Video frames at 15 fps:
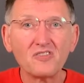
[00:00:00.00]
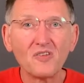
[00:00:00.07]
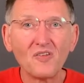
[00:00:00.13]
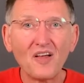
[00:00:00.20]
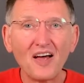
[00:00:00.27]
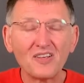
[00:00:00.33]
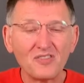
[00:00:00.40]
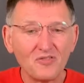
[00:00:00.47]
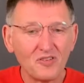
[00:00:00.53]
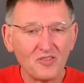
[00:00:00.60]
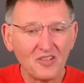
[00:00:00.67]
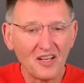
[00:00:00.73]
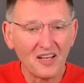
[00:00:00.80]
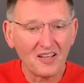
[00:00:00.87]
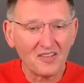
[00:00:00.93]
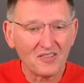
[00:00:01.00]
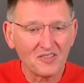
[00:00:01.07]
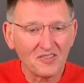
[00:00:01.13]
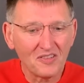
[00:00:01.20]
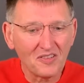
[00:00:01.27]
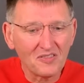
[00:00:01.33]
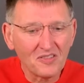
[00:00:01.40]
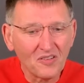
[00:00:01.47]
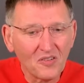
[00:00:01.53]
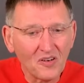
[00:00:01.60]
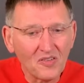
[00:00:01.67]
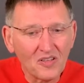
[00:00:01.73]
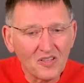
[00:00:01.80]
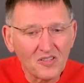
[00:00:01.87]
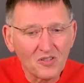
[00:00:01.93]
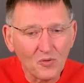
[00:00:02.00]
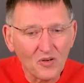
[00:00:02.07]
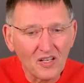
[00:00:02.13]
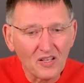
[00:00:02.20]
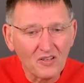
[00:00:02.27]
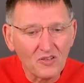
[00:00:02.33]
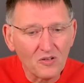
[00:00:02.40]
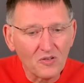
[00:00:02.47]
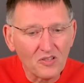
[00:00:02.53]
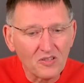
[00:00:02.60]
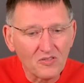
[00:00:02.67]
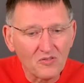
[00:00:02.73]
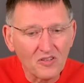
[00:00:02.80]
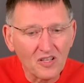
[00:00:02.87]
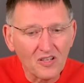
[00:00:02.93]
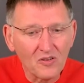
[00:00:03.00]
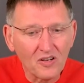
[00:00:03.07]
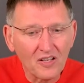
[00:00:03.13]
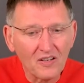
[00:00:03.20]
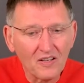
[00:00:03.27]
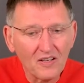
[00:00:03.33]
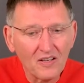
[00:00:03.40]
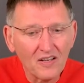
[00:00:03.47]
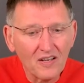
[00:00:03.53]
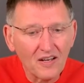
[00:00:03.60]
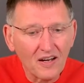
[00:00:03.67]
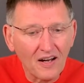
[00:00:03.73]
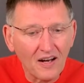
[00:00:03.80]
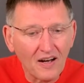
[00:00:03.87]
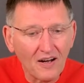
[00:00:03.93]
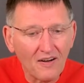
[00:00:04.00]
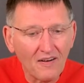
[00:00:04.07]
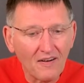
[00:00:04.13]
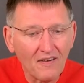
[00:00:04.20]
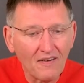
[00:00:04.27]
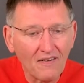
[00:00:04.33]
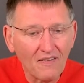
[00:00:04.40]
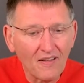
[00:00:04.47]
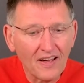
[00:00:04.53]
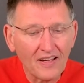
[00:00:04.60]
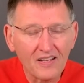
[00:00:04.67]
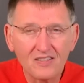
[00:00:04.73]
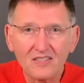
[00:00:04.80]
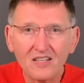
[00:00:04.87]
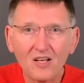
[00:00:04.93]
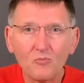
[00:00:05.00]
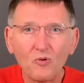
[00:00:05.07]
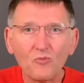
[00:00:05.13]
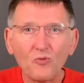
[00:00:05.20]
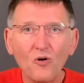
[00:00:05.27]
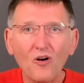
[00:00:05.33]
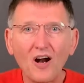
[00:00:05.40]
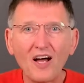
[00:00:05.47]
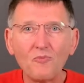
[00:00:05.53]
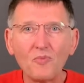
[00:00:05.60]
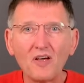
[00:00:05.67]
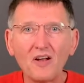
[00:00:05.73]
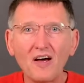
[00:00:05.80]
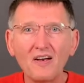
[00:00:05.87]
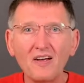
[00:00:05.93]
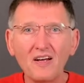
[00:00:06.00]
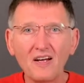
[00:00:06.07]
the last few days to learn this so we could do this videoing. Like I said before, I've been on